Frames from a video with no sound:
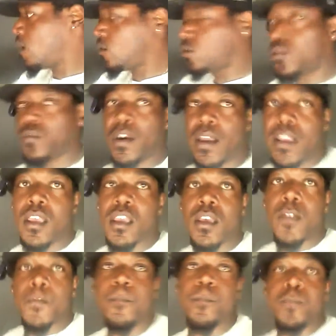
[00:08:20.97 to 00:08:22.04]
So right
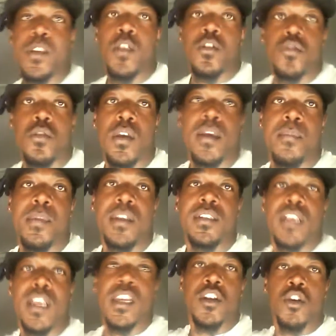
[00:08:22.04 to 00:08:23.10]
here, you hear me
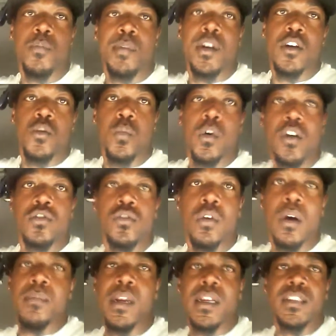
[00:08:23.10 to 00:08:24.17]
saying a little bit of the words. No,
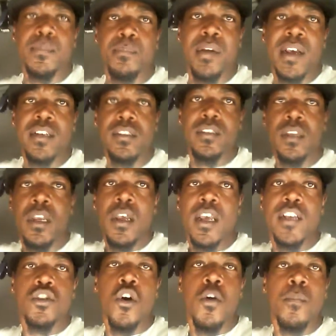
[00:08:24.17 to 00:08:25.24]
I'm not the best.
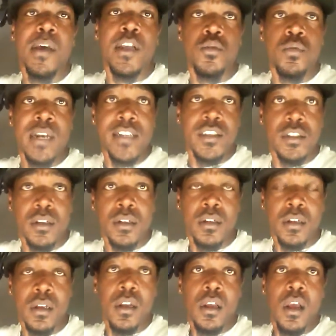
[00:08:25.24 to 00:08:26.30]
It's called Medu Necha.
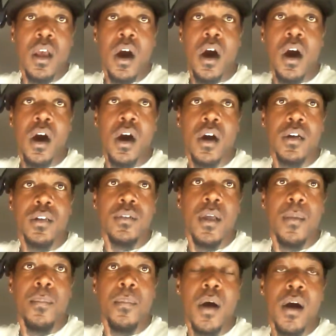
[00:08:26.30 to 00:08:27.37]
Uh,
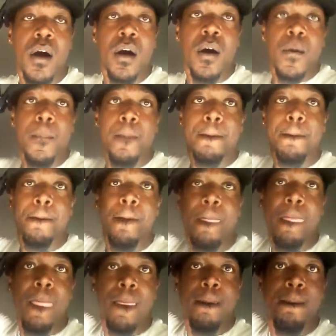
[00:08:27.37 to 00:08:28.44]
um,
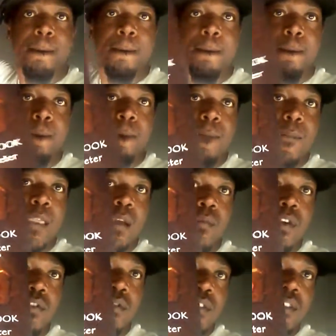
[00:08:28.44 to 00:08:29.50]

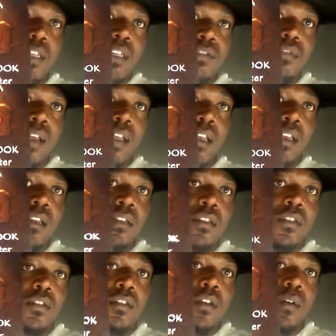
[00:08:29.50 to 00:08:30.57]
well, you can see this right here.
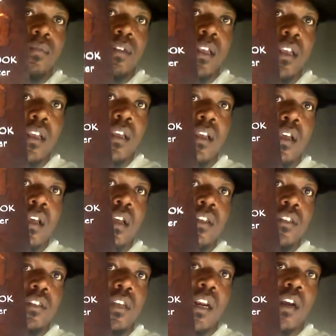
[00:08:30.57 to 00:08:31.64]
You know what I'm saying?
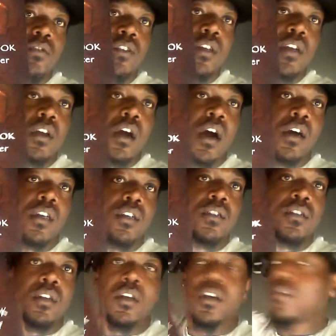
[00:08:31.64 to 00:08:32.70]
Shout out to the
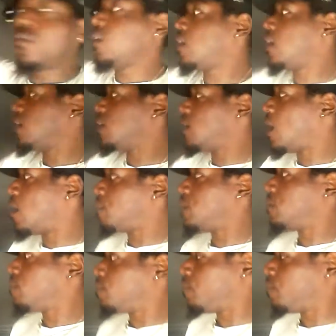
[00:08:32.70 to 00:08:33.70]
goddess, Raketi Yaman.